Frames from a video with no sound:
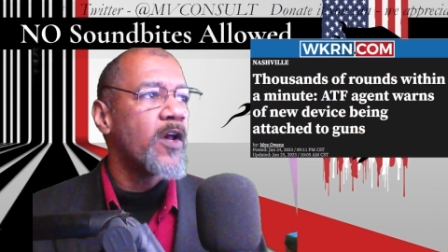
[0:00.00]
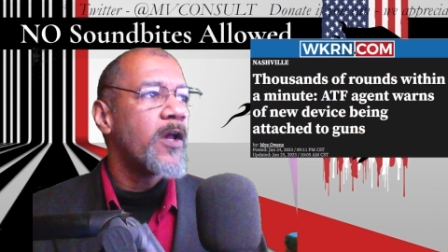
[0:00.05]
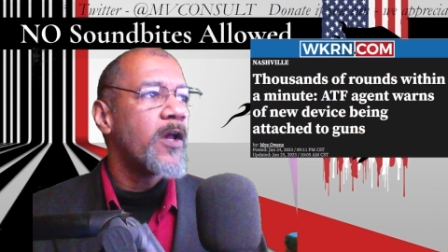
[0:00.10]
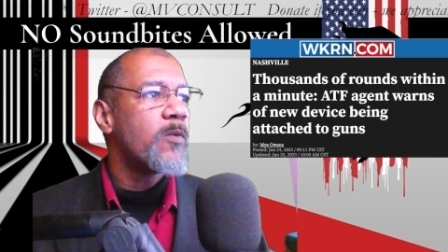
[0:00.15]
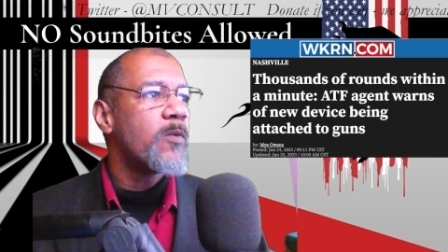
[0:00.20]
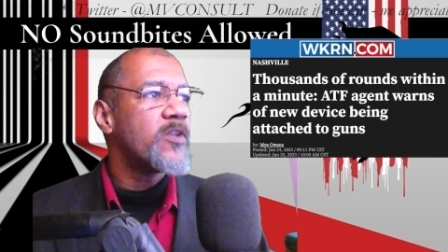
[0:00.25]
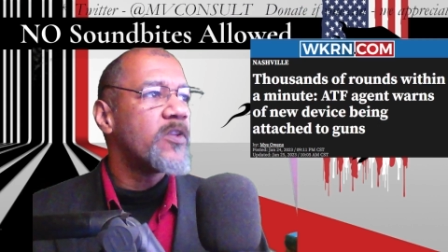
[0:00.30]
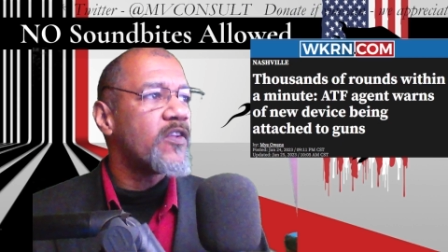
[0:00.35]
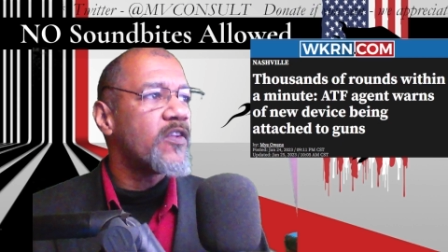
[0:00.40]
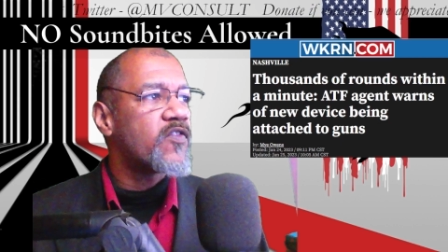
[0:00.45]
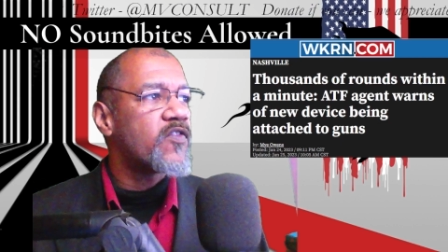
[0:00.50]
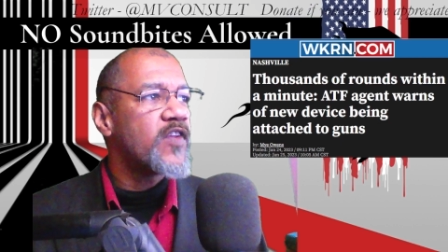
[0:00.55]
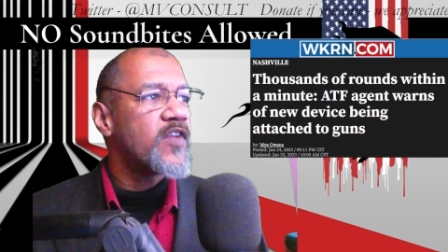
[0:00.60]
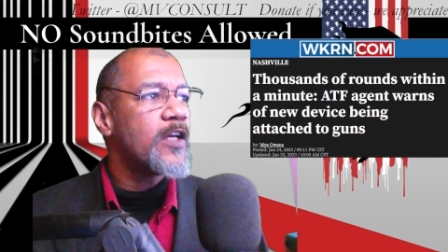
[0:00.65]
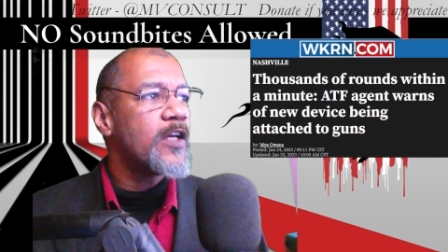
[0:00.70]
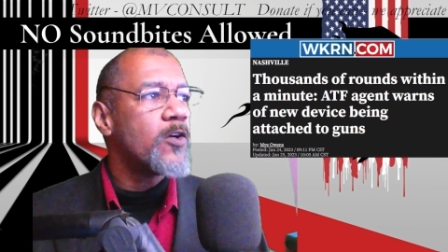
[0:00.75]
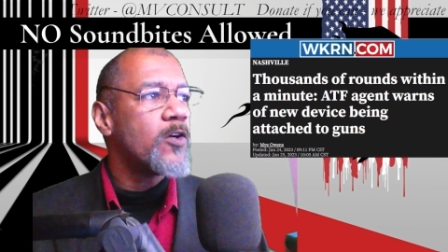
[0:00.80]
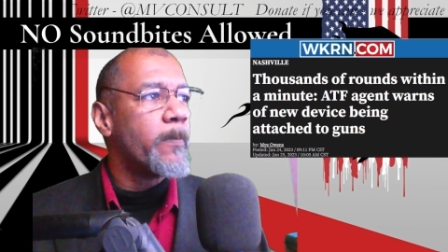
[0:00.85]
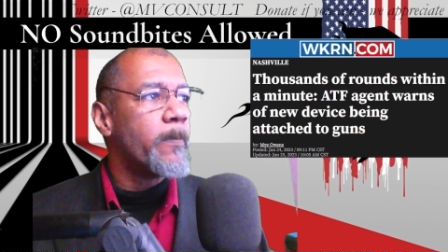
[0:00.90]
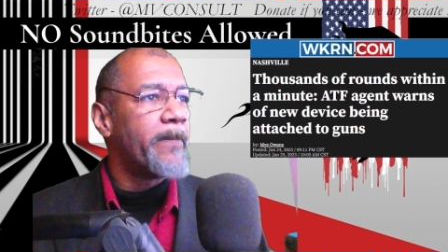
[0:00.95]
with a
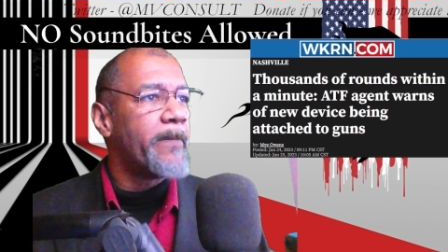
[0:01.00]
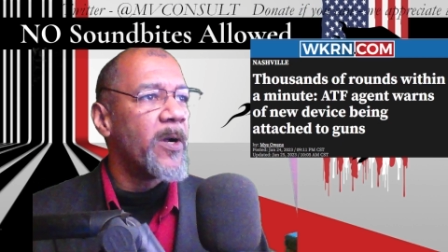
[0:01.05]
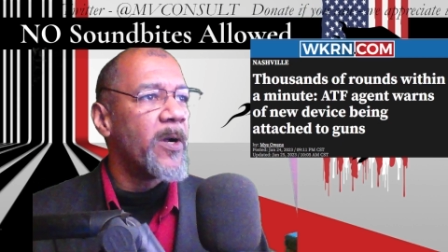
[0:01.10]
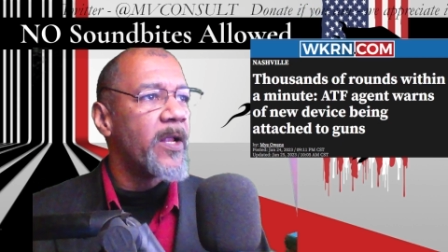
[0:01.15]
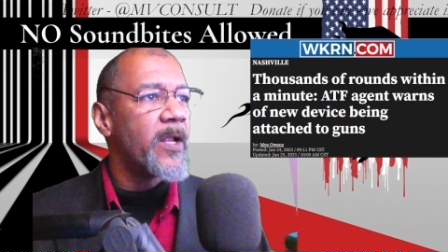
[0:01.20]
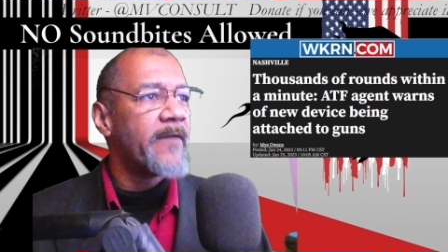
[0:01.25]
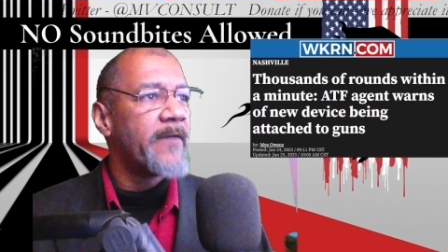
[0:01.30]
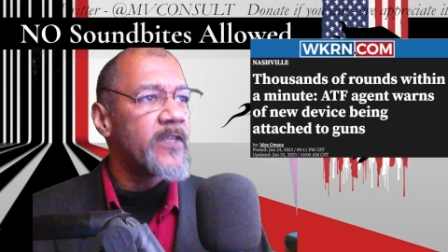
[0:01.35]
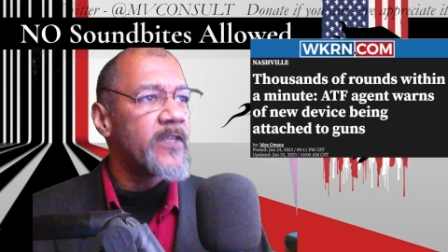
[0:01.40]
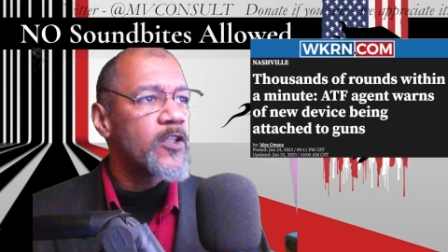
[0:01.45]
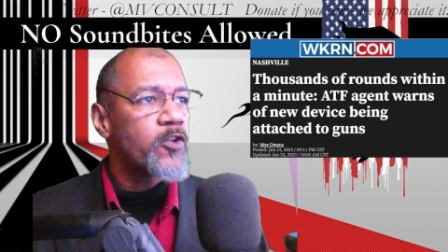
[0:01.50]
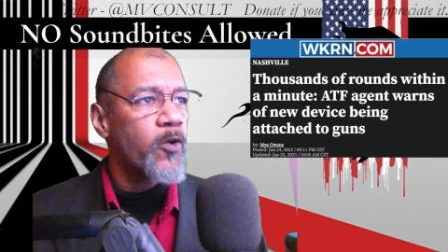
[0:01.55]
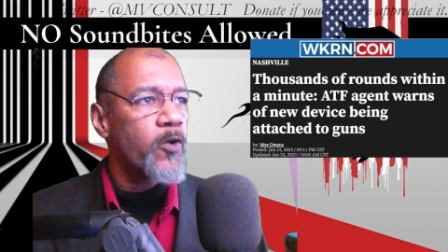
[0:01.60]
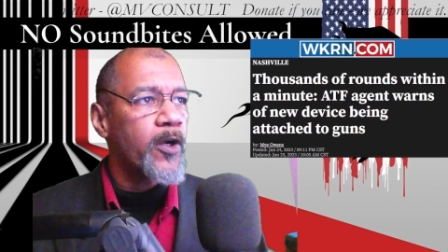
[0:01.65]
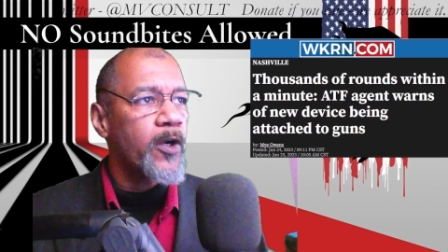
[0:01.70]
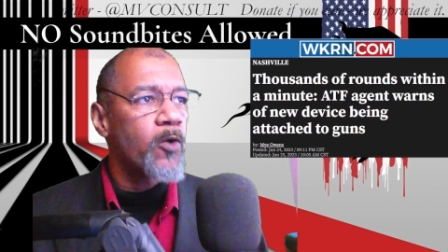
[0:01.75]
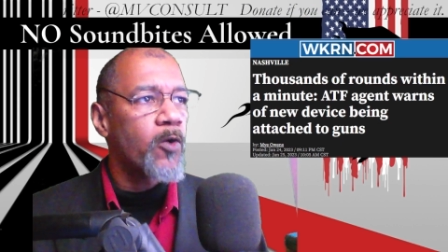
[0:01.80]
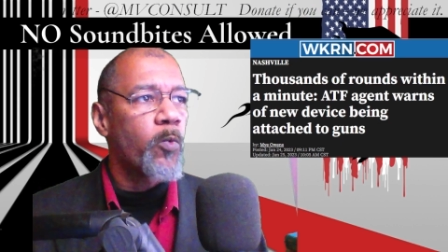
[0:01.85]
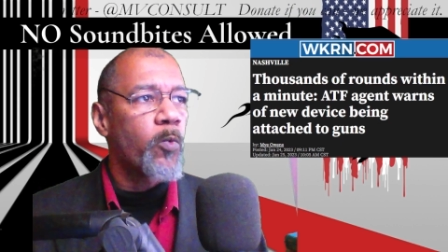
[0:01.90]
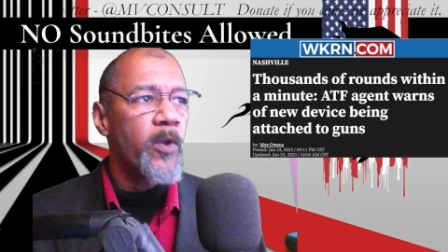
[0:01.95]
single pull of a
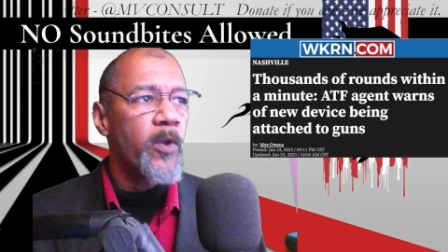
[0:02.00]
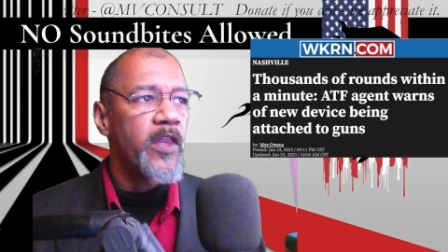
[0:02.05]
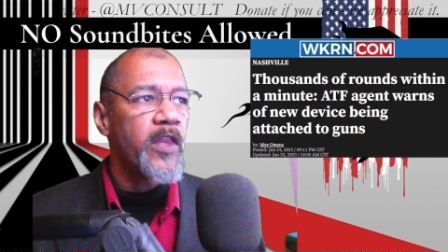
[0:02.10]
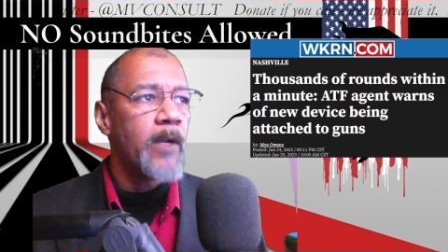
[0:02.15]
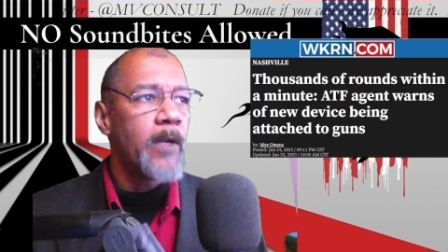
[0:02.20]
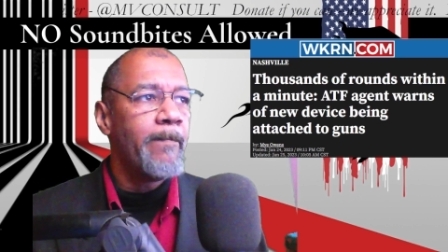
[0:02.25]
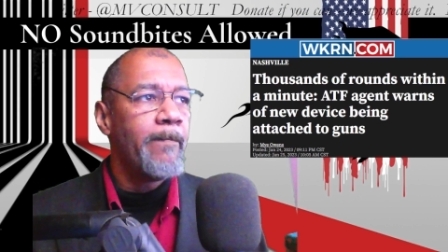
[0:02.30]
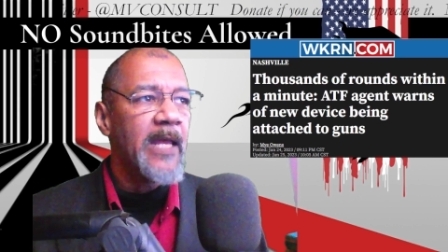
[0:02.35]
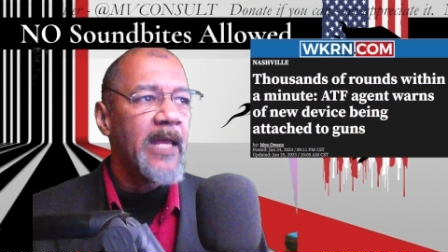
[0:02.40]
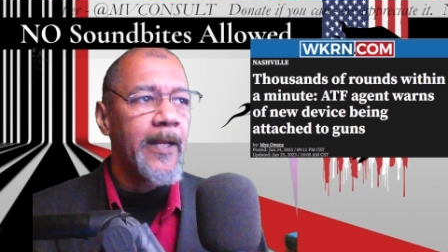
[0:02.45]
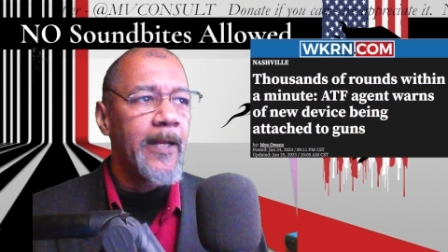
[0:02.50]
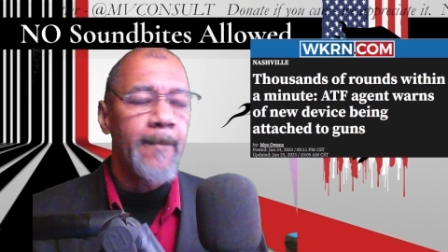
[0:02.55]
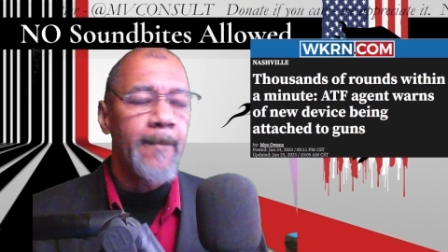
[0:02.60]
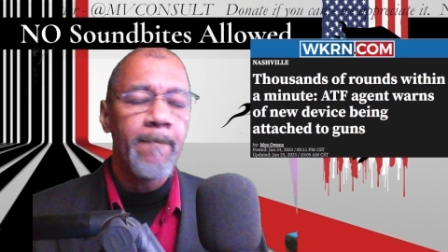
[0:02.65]
trigger within a minute.